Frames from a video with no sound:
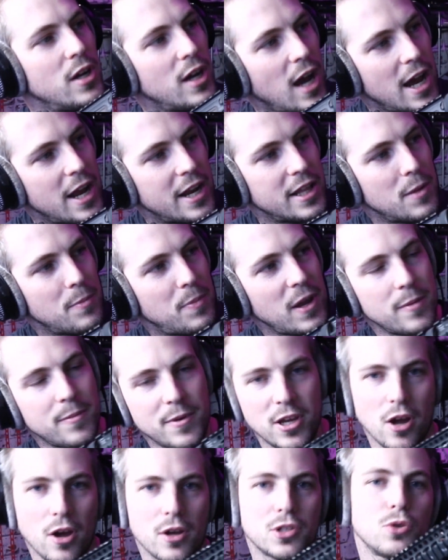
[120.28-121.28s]
and then the
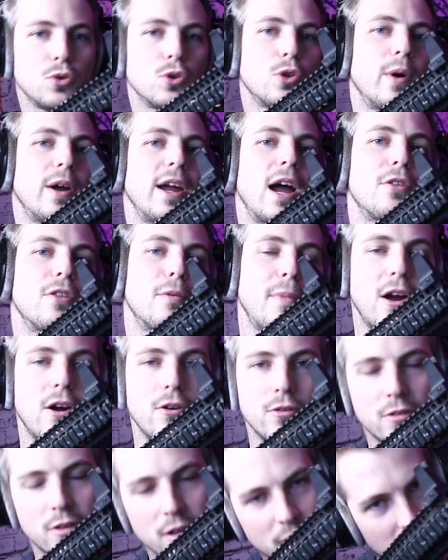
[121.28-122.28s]
BB goes all the way out the
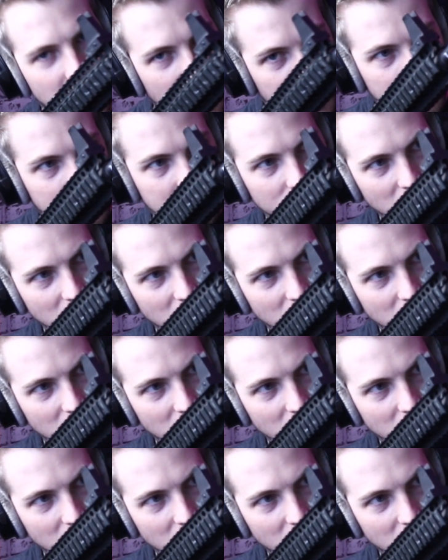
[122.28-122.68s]
barrel and